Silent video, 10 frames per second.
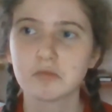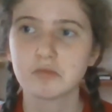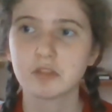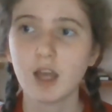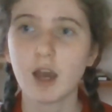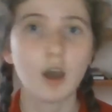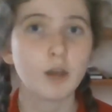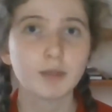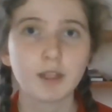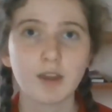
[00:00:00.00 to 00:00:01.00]
yeah,
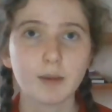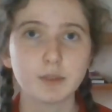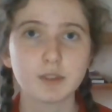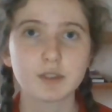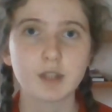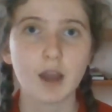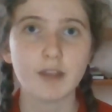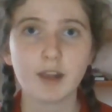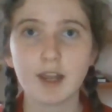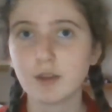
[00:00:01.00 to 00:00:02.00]
hopefully that would
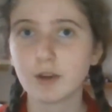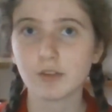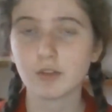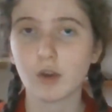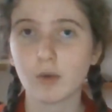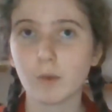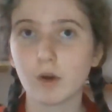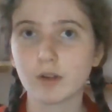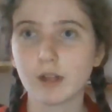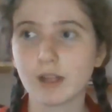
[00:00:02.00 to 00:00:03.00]
either let you guys know
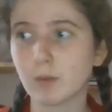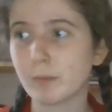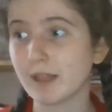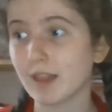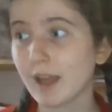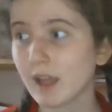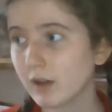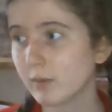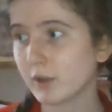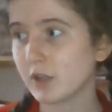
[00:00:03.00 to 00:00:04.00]
what it will be like
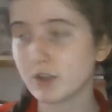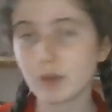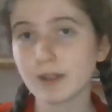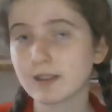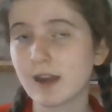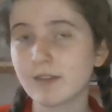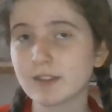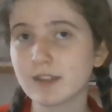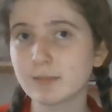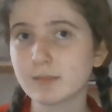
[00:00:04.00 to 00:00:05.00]
when you do have
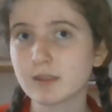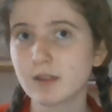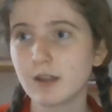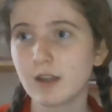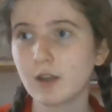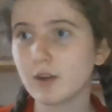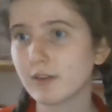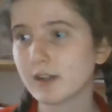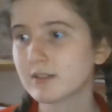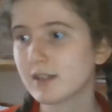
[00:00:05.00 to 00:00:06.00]
exams in
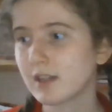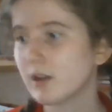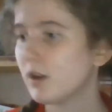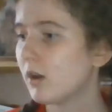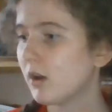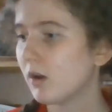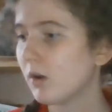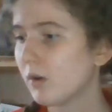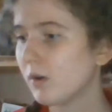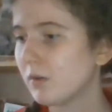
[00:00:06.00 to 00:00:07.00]
university,
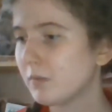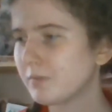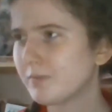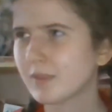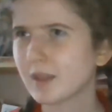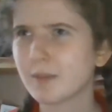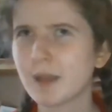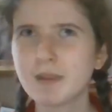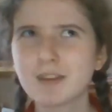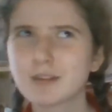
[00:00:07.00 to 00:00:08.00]
or
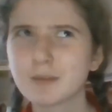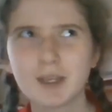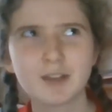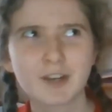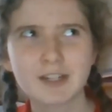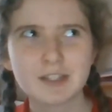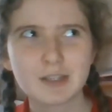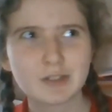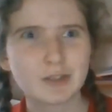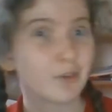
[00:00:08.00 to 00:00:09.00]
maybe this will be advice that
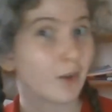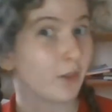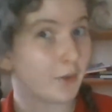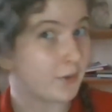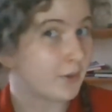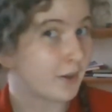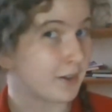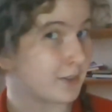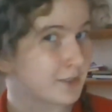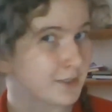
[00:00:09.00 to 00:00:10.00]
you should follow, who
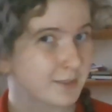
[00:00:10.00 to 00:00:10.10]
knows?